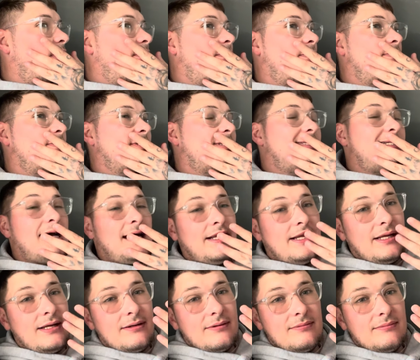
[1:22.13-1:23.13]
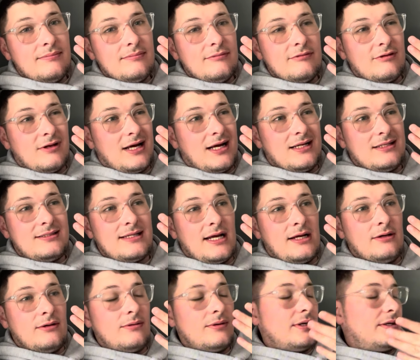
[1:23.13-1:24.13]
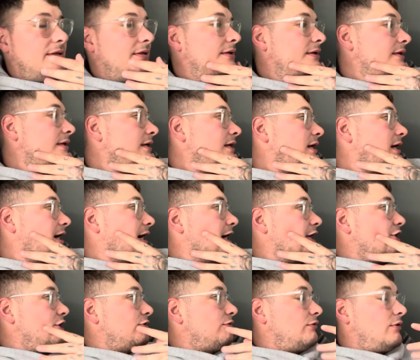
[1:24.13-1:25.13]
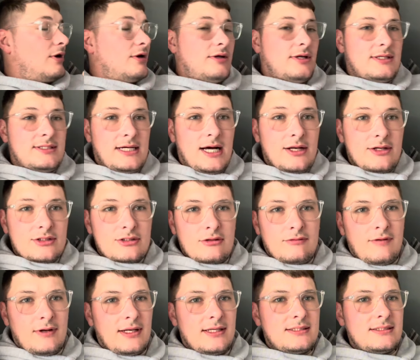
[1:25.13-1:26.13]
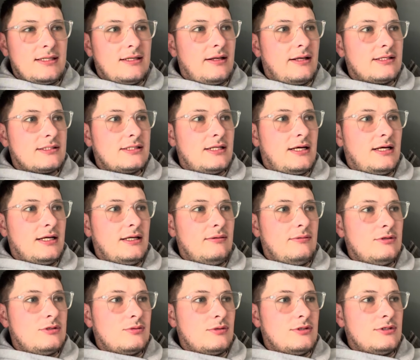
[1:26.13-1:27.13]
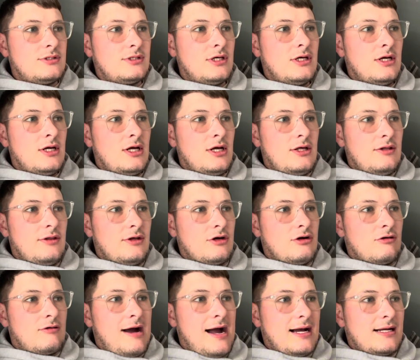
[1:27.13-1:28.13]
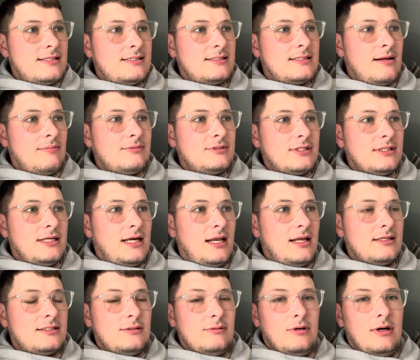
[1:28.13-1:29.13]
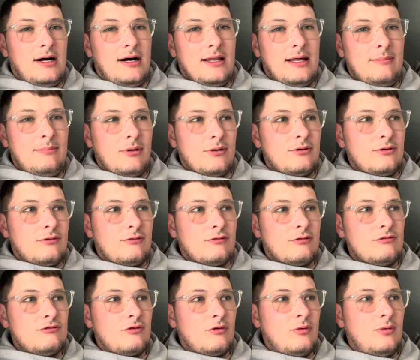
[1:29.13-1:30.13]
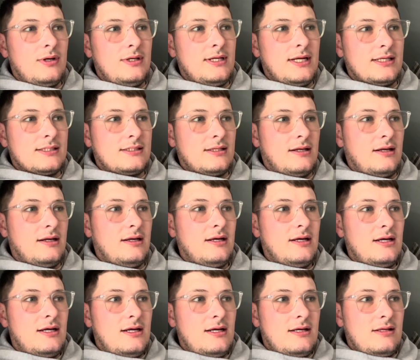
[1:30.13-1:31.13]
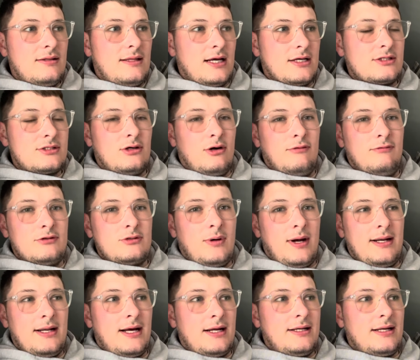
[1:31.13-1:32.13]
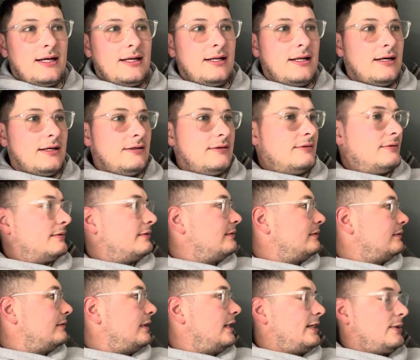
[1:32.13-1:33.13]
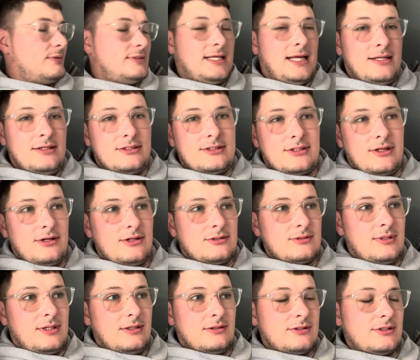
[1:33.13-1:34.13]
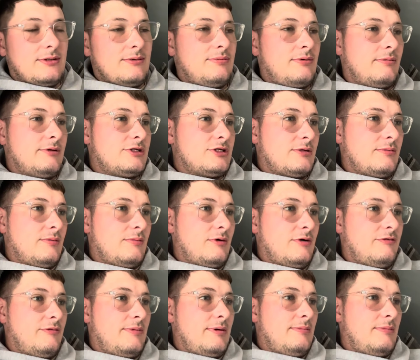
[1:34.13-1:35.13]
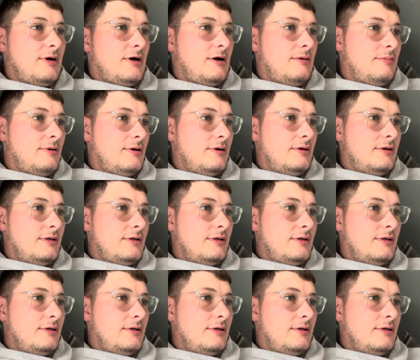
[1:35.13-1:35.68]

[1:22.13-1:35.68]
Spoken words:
of them is a teddy for like 10 quid. And the other one is out of the stuff I listed last night, which was the cracked Samsung Galaxy we got out of that bundle for 100 quid yesterday. That sold for £29.99. And it was instant as well, so it probably should have been worth a bit more. But